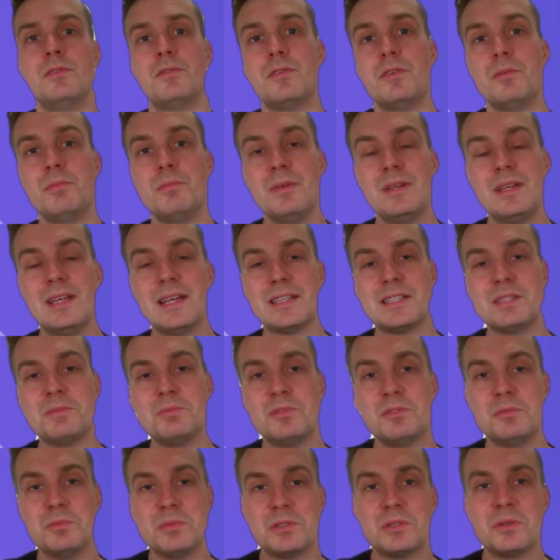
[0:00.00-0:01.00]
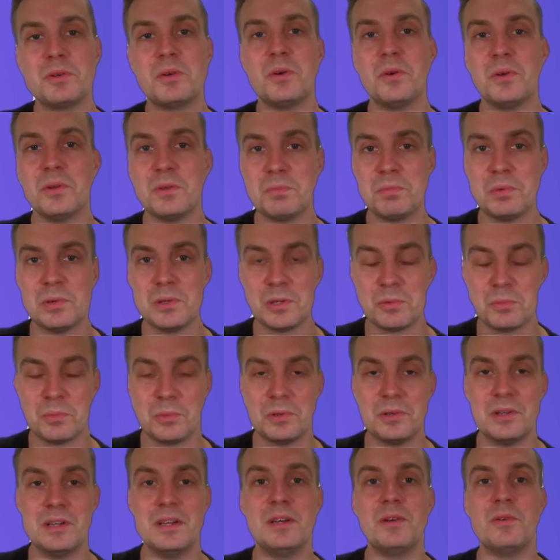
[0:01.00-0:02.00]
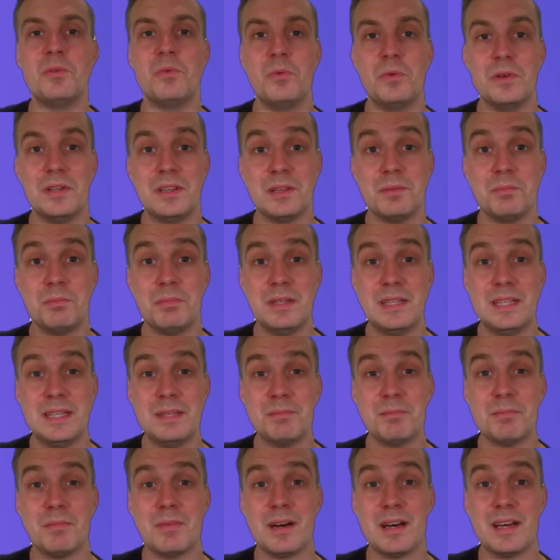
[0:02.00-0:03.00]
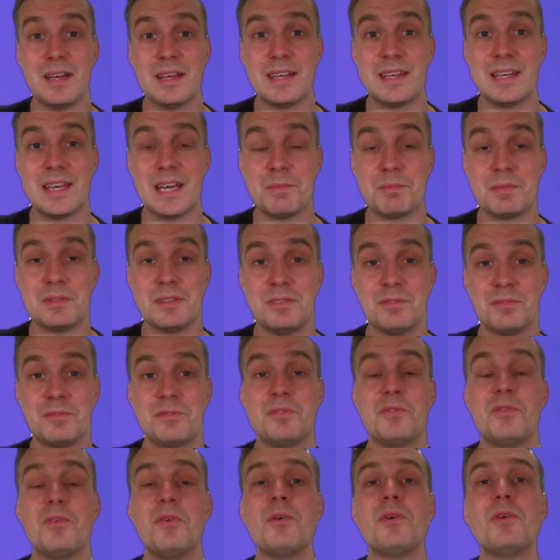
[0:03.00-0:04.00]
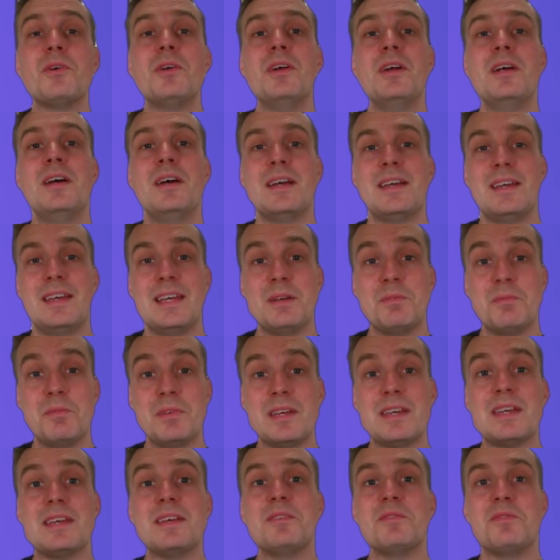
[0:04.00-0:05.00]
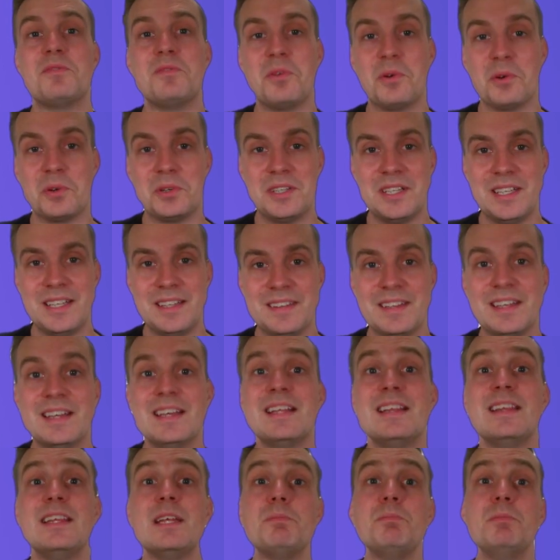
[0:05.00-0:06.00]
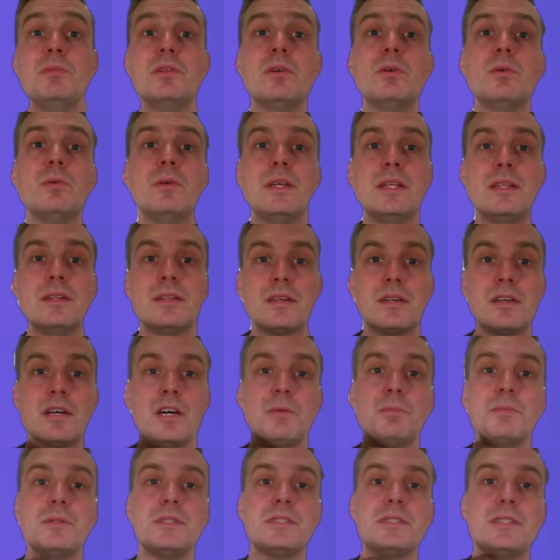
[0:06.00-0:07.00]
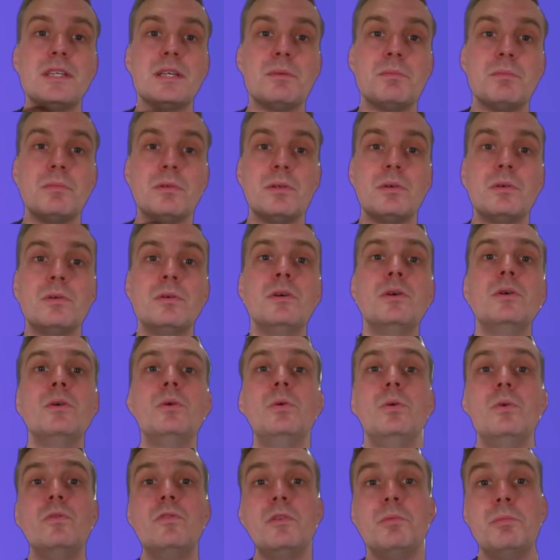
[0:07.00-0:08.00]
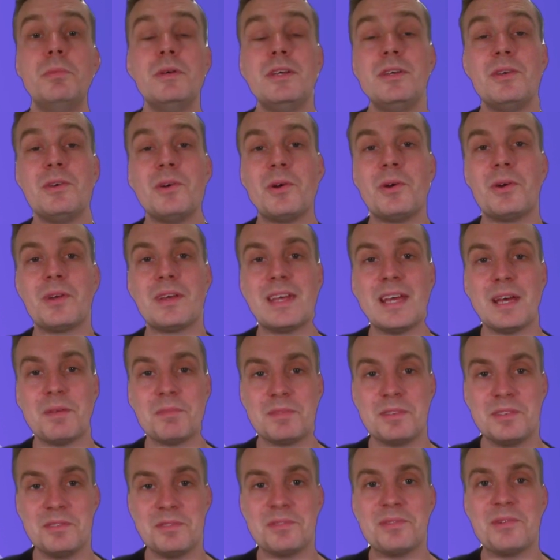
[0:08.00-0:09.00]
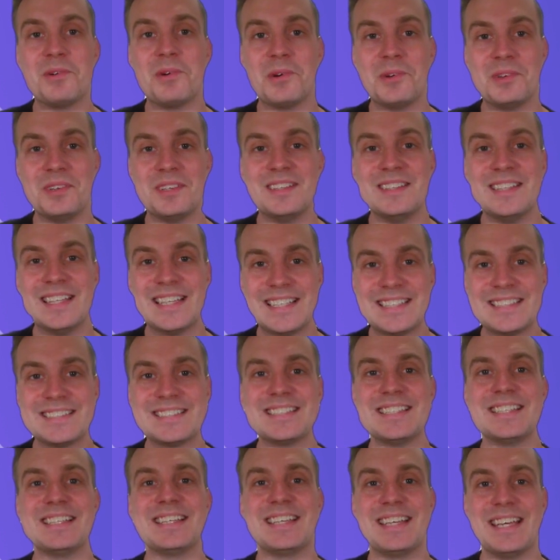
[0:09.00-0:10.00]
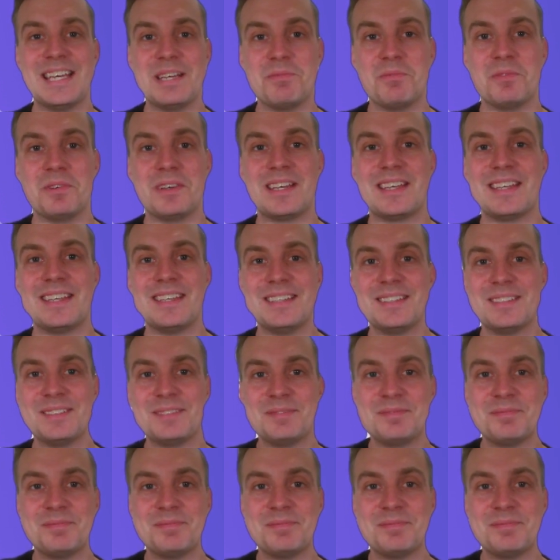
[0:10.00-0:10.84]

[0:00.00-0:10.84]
for me at the moment, Cole Palmer will be my captain for game week 14. Let me know in the comments down below who will be your captain for the next game week.